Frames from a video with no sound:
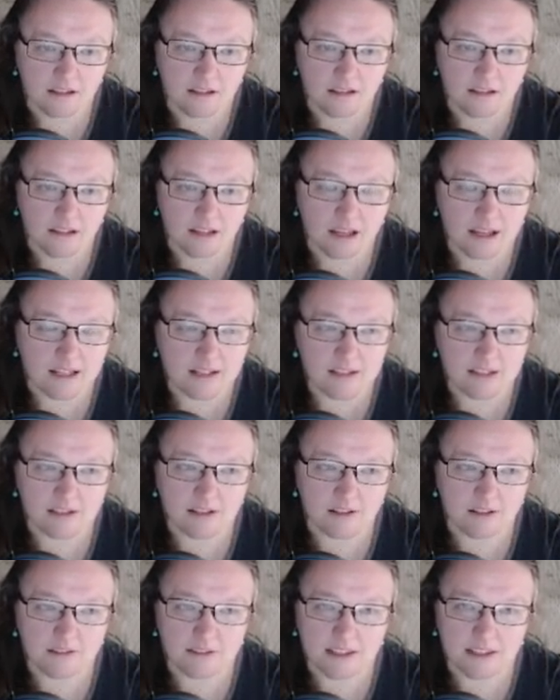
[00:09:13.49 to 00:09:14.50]
I just
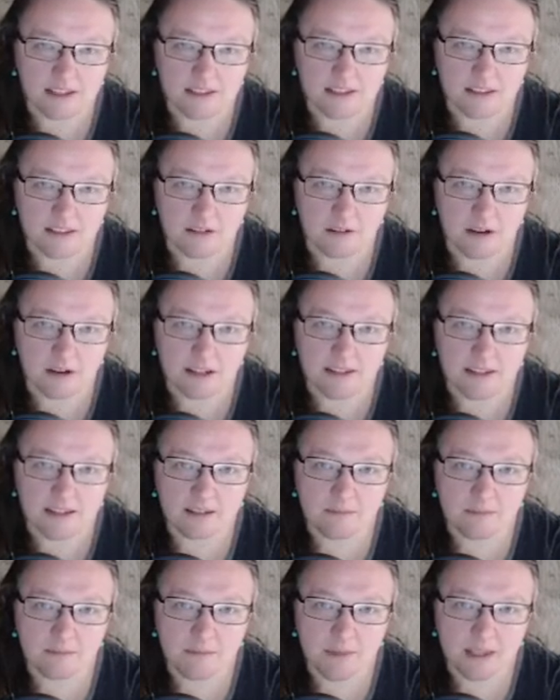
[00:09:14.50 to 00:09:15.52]
don't think so. I think
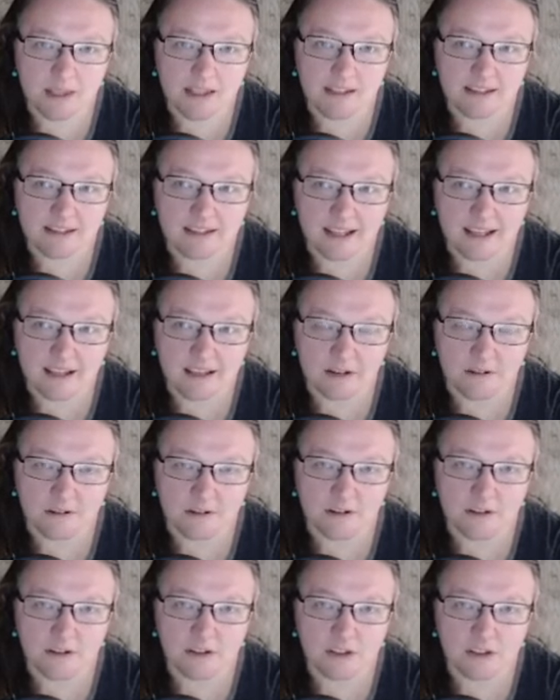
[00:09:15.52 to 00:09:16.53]
men now
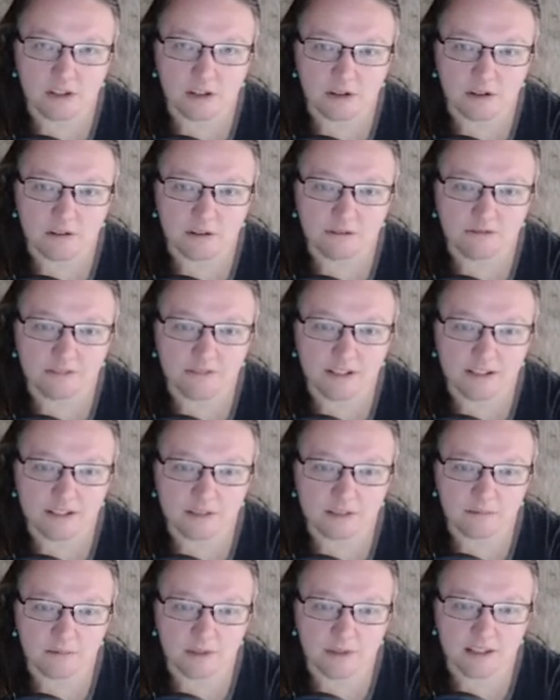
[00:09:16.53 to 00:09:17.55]
are so fed
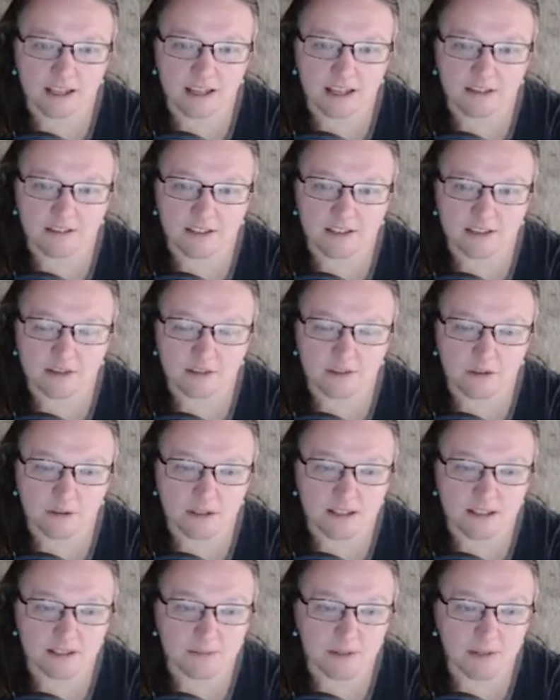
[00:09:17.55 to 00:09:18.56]
up with how things are going,
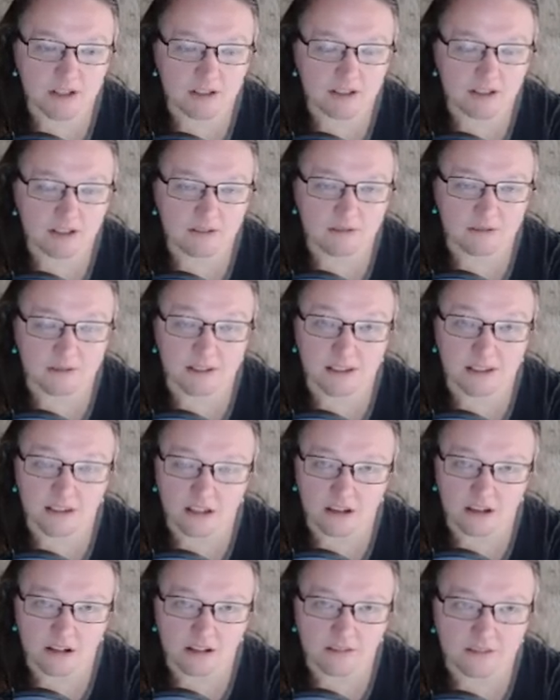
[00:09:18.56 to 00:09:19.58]
especially through the
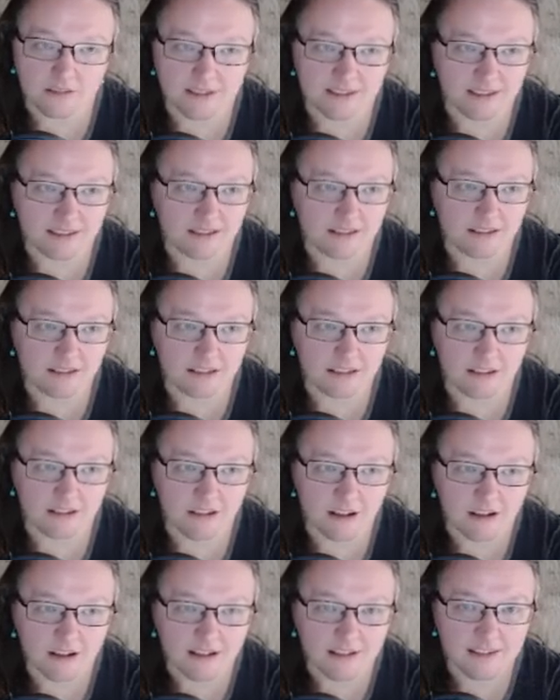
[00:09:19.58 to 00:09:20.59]
law, because the, the
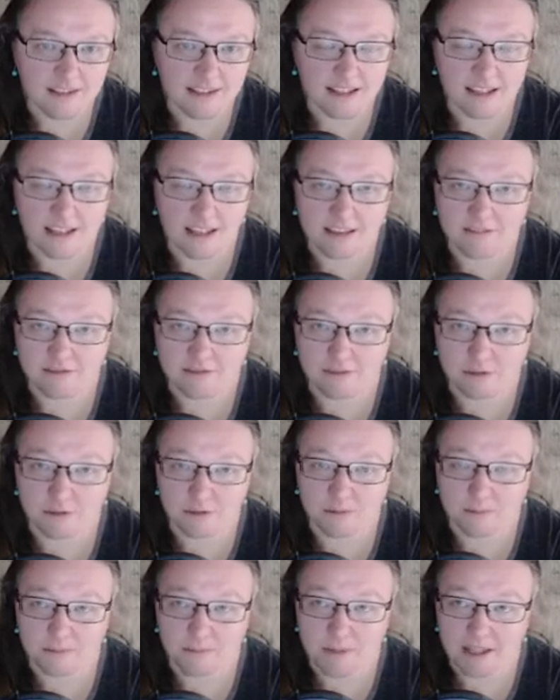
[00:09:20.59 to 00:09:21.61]
laws for
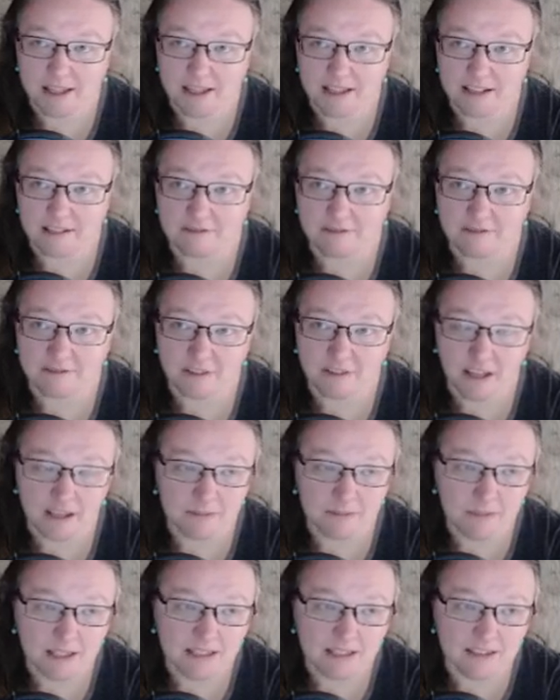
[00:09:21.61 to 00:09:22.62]
men and
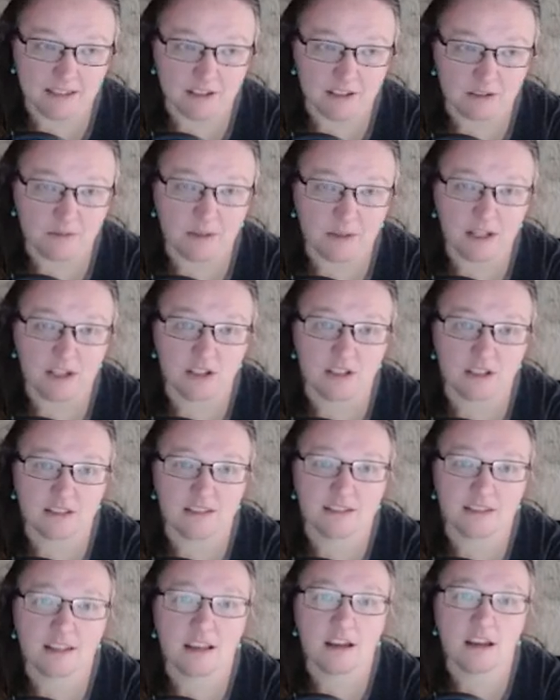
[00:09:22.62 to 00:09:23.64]
family
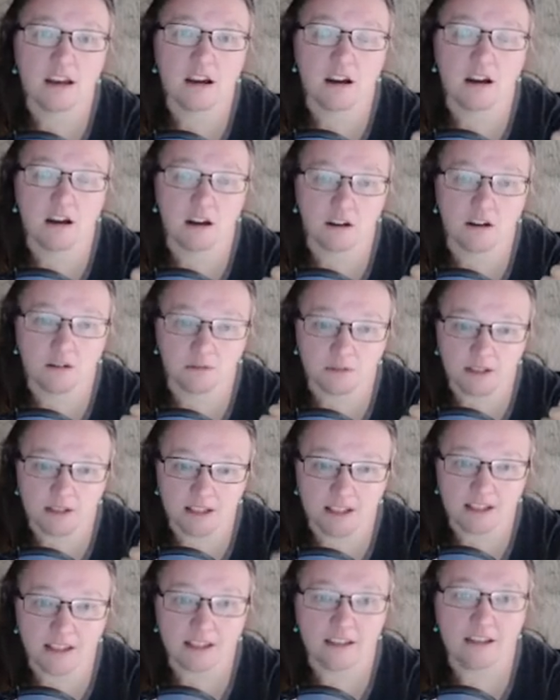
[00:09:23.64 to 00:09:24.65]
situations are
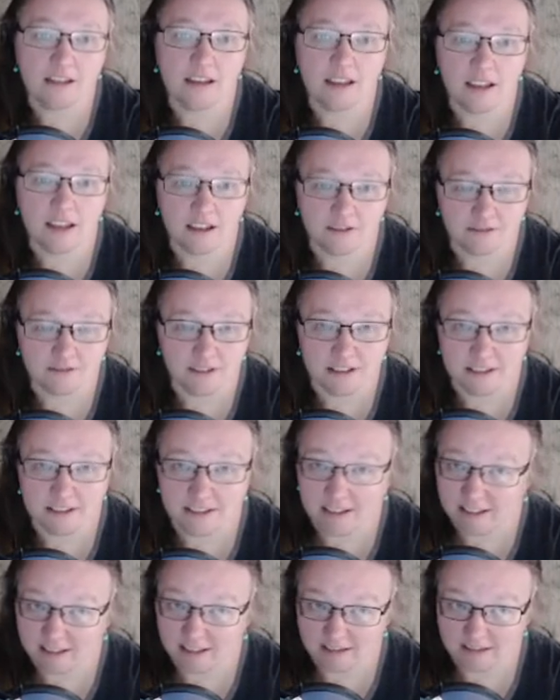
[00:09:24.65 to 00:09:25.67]

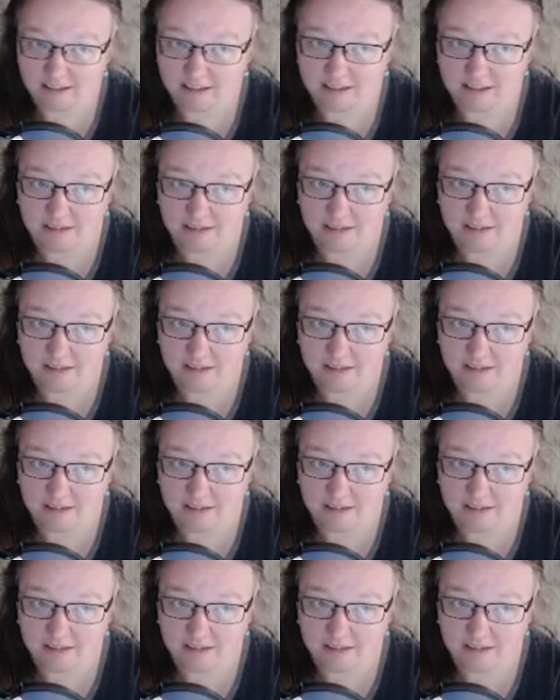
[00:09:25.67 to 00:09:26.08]
re-effing-diculous.